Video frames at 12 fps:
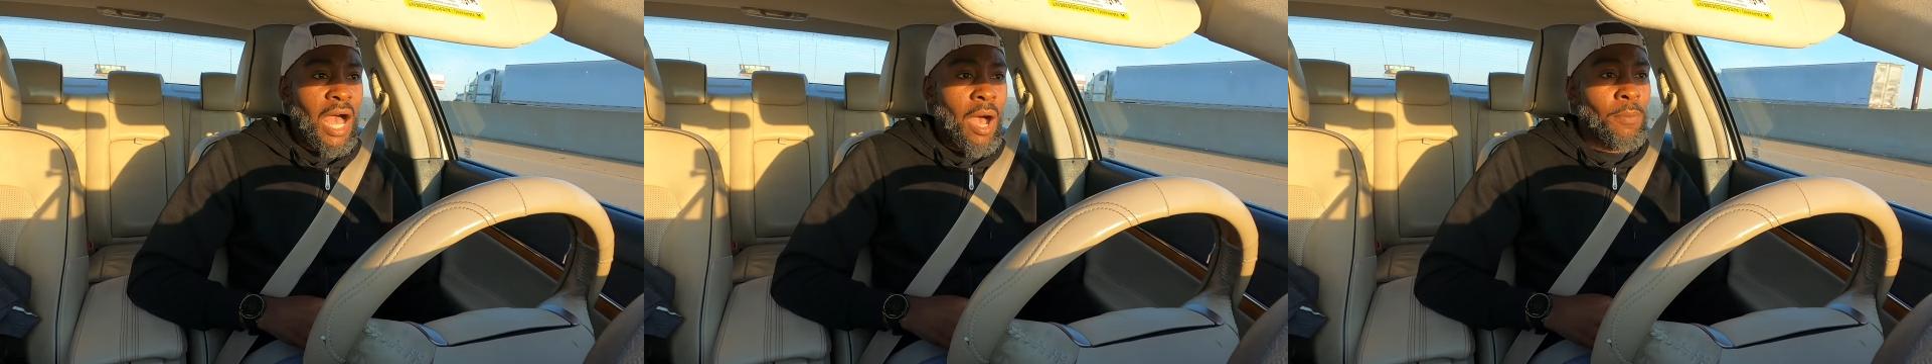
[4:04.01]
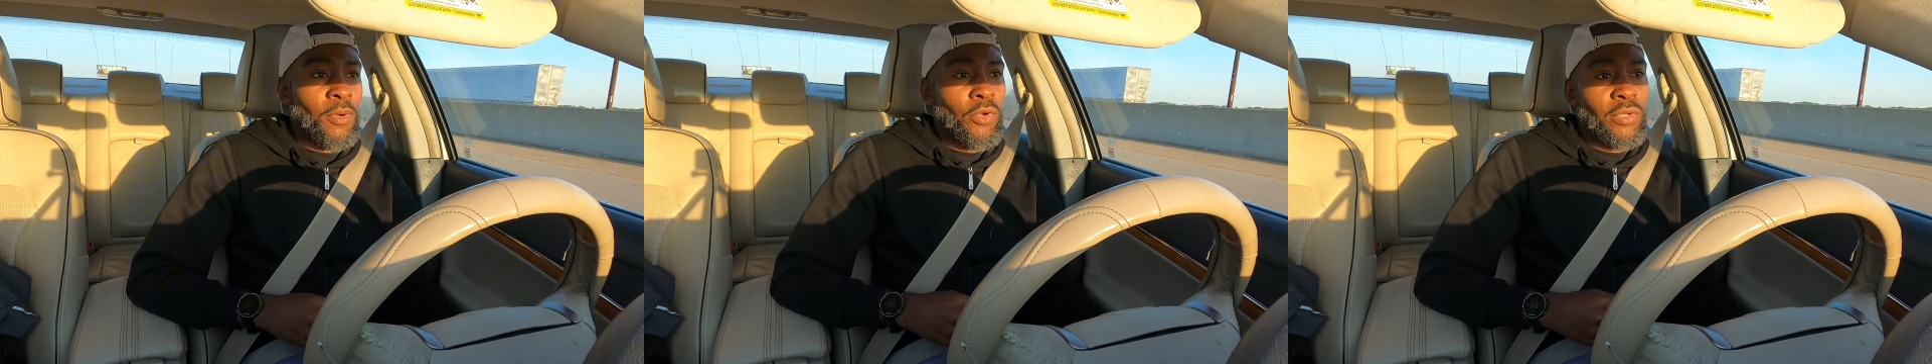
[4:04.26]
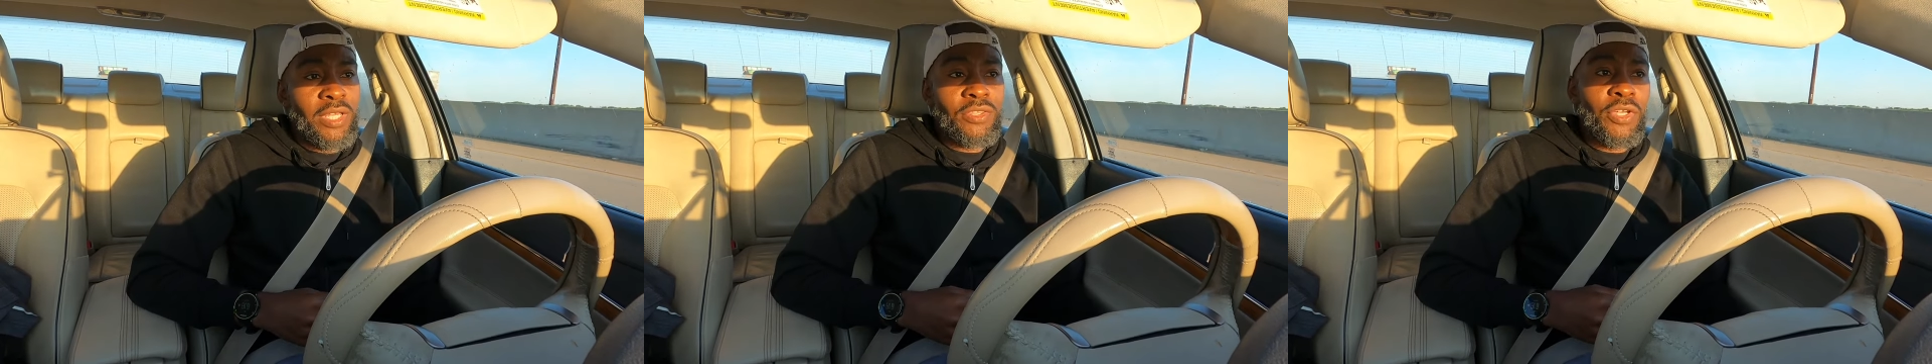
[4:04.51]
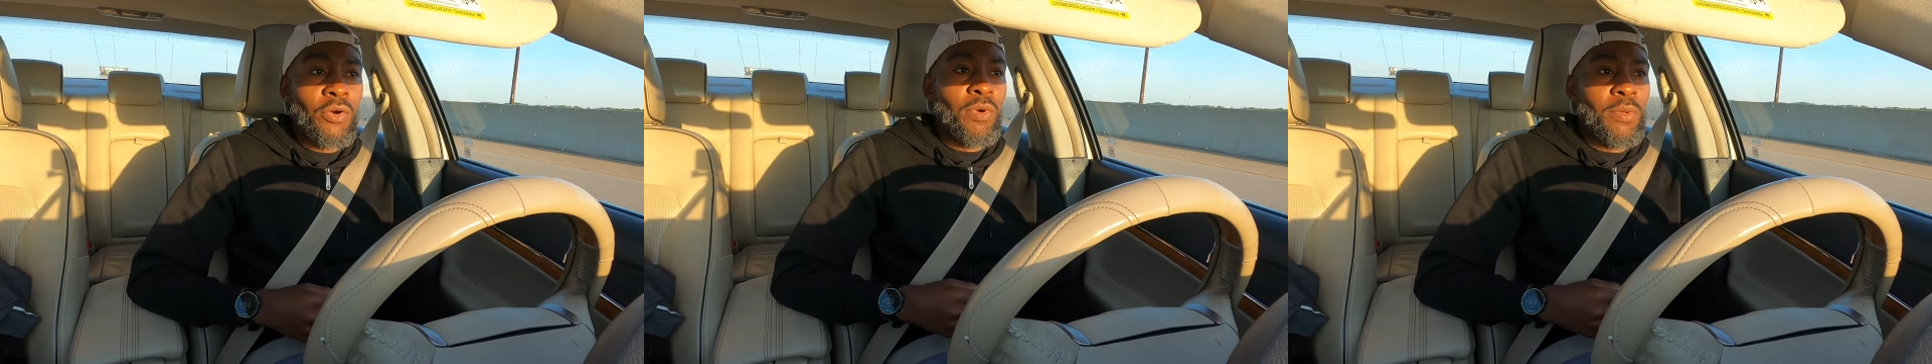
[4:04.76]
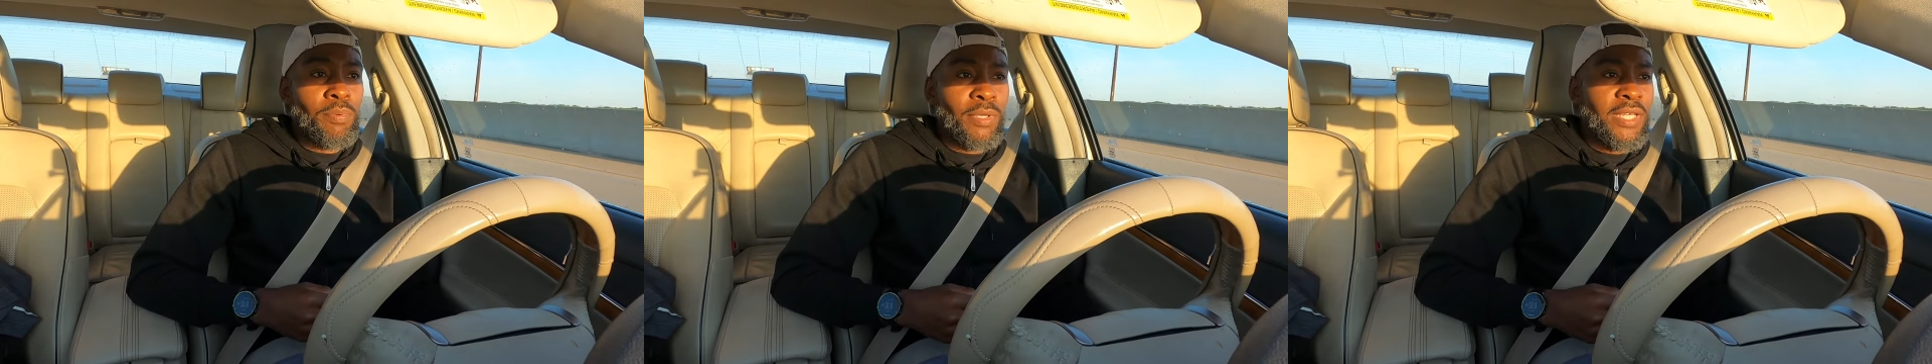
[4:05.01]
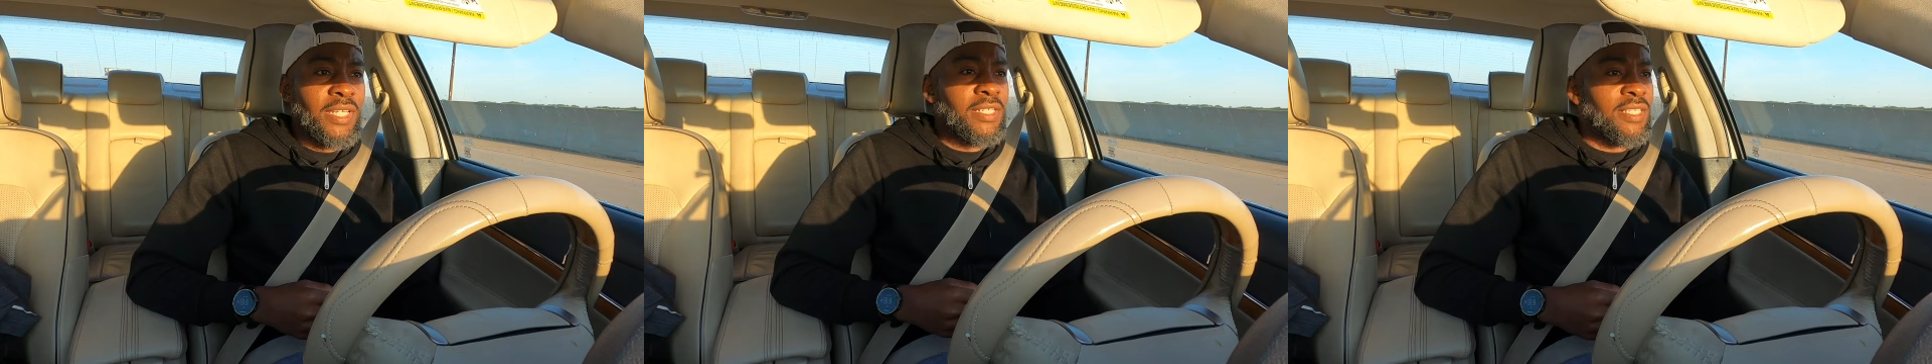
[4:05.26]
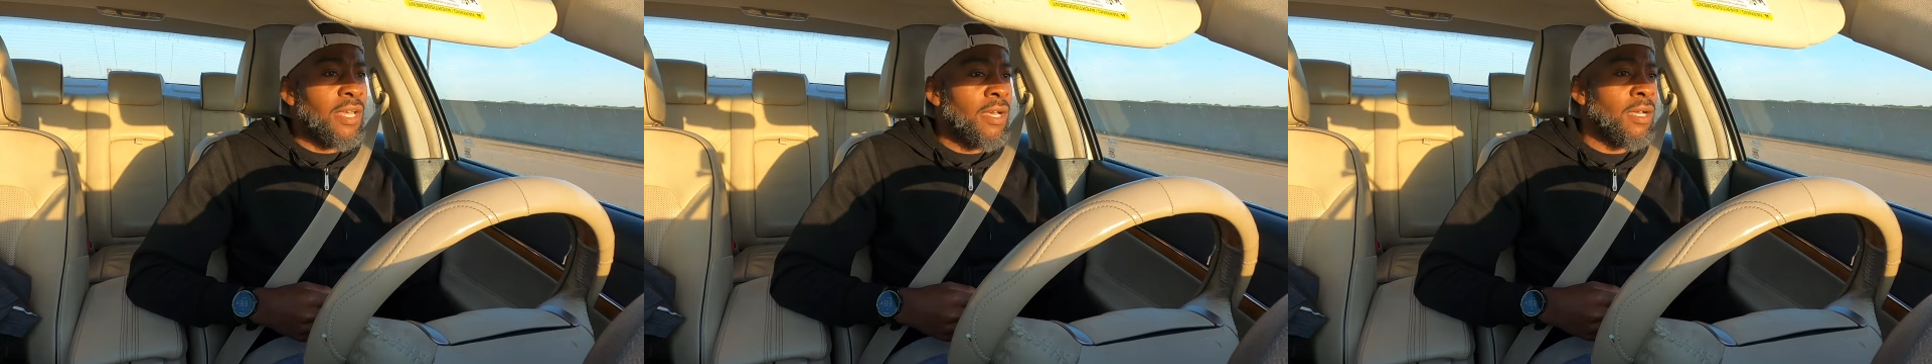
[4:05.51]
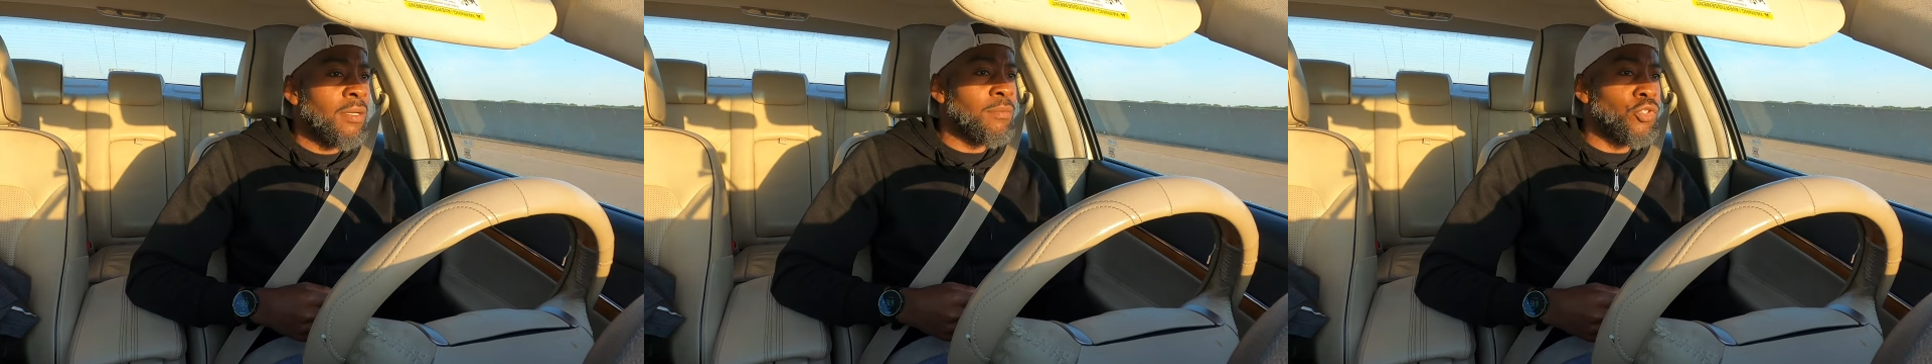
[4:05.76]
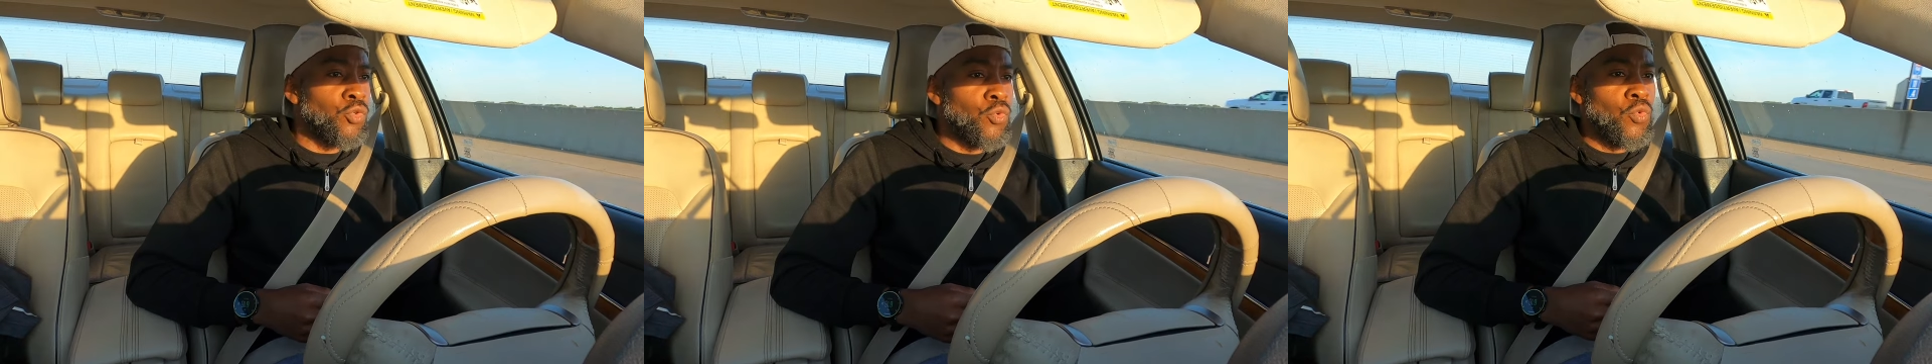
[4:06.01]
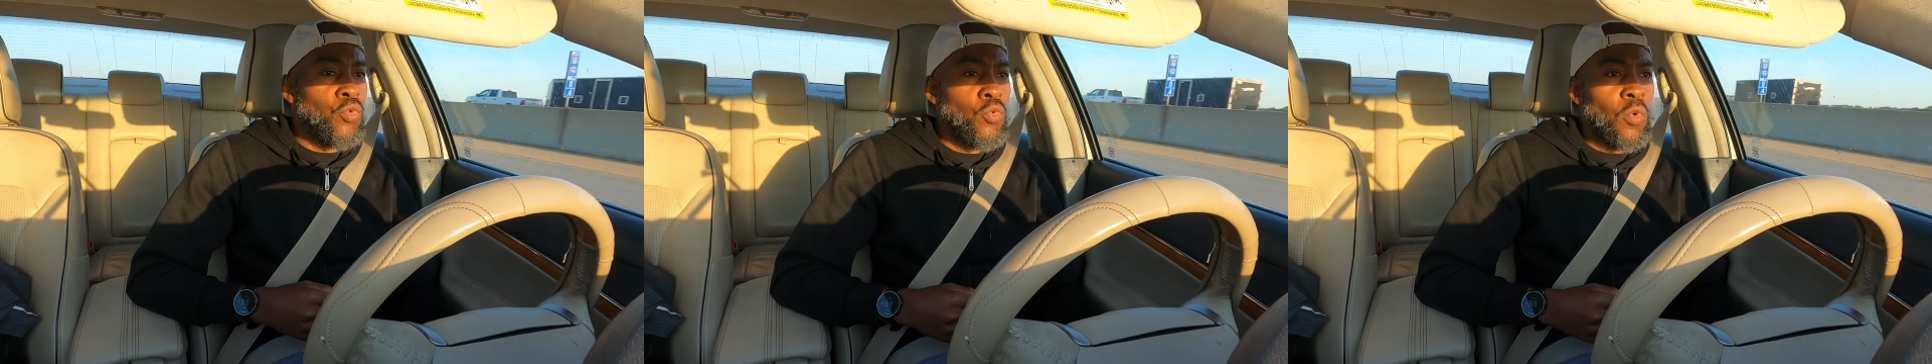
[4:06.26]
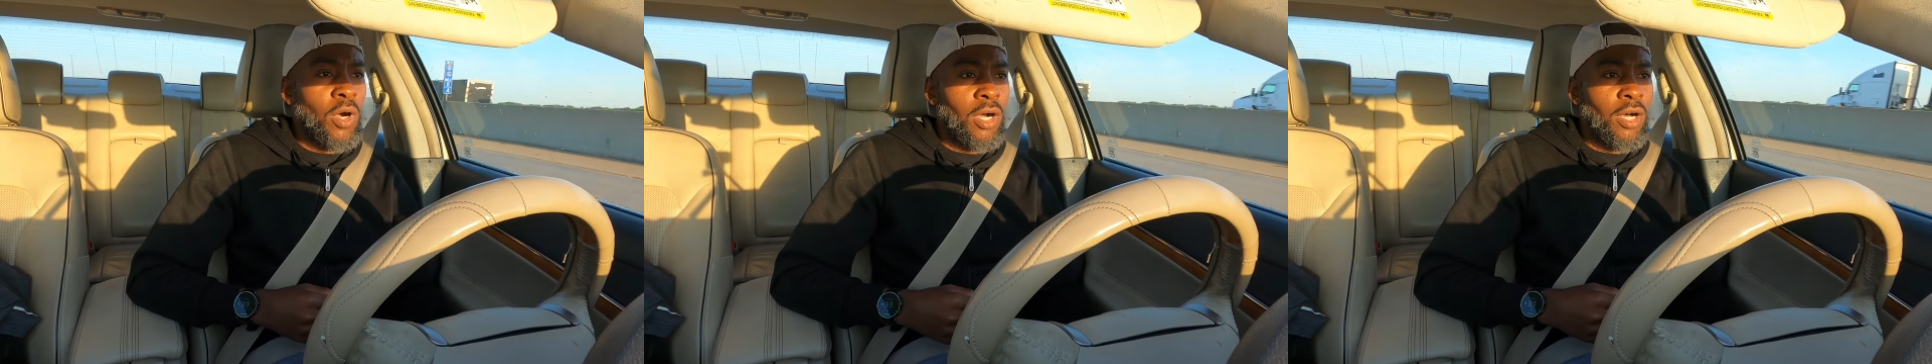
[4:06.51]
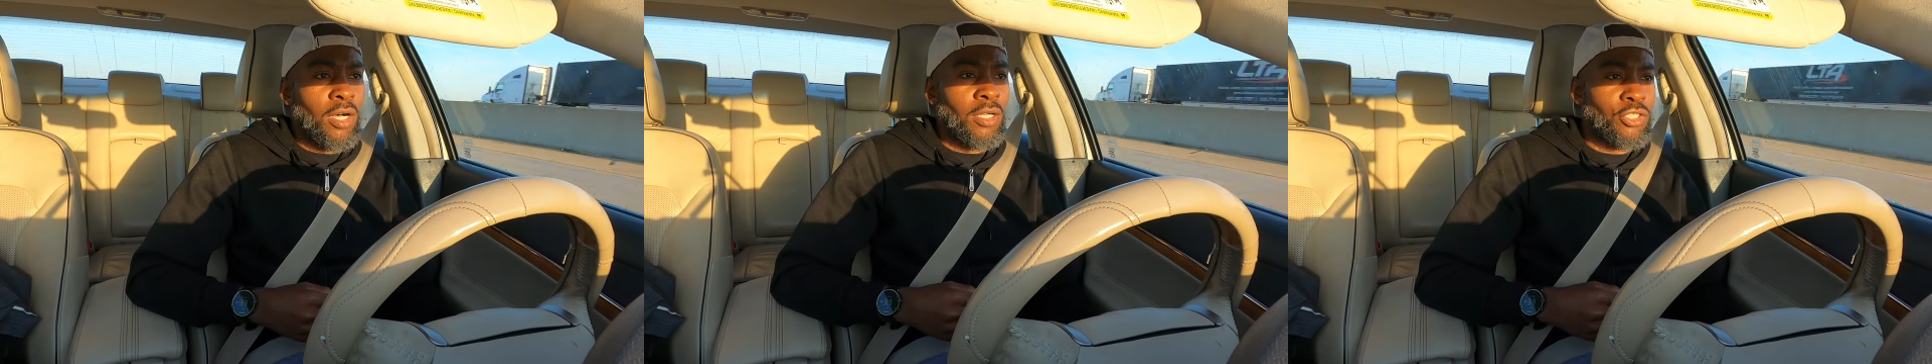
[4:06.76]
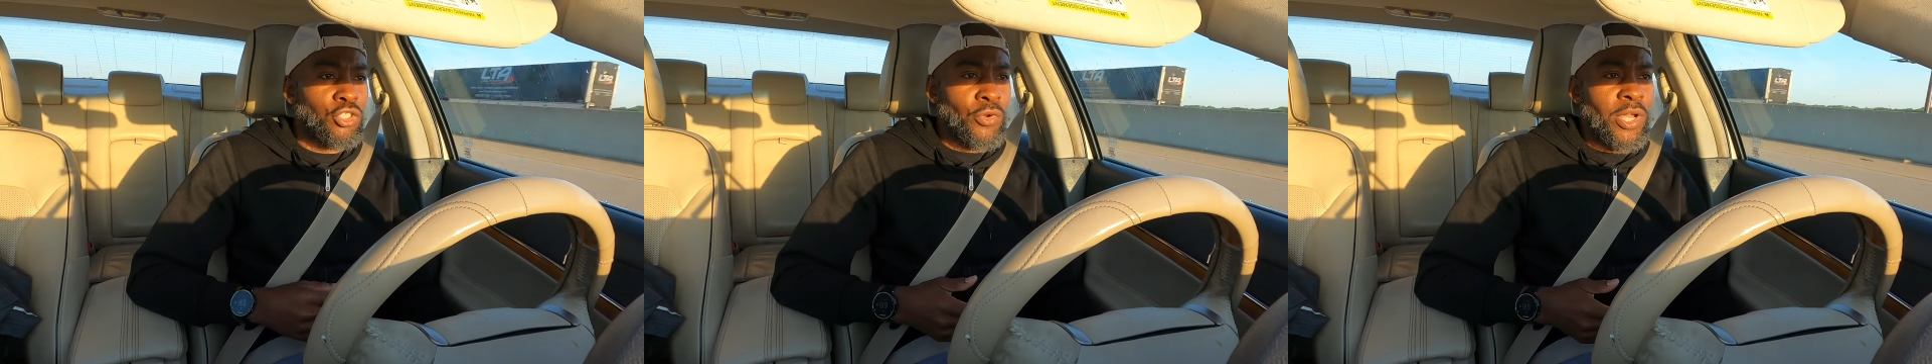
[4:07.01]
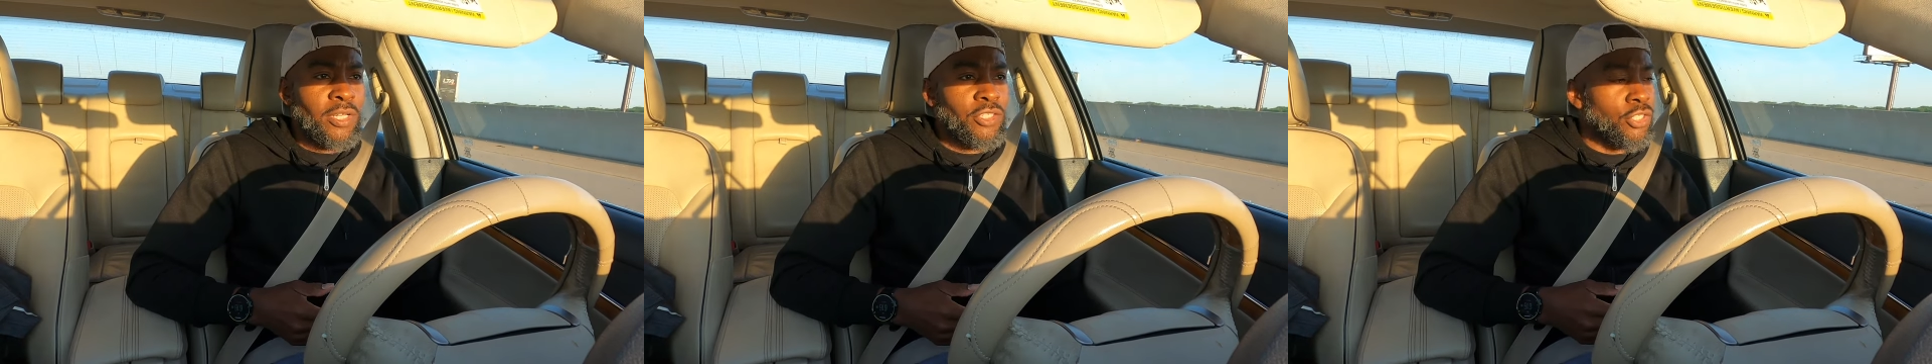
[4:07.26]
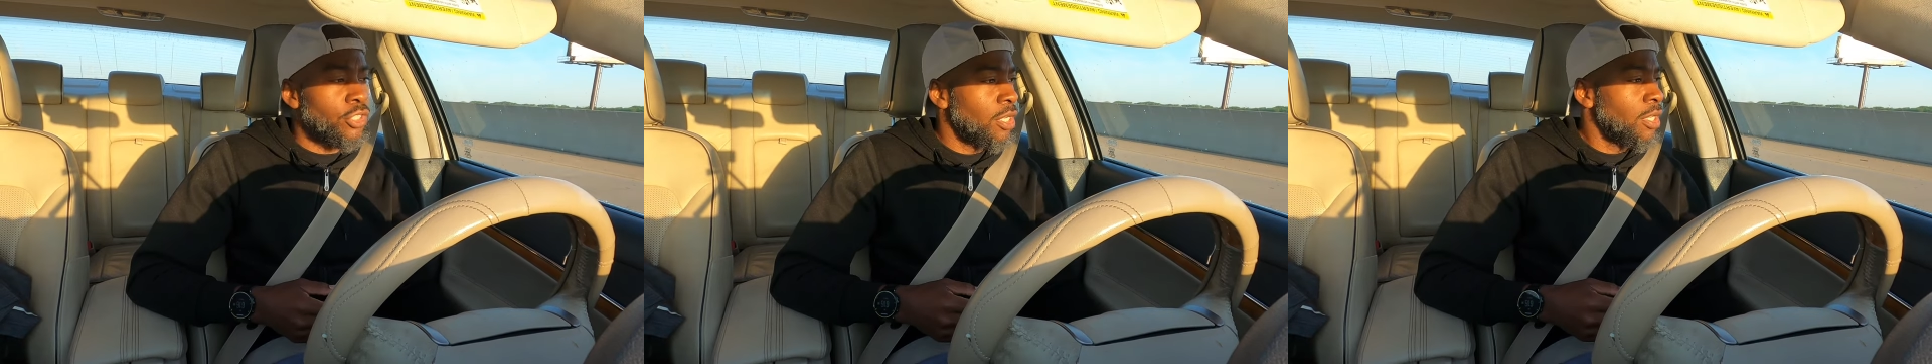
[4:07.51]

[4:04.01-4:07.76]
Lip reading: I'm gonna get there with plenty of time to stretch.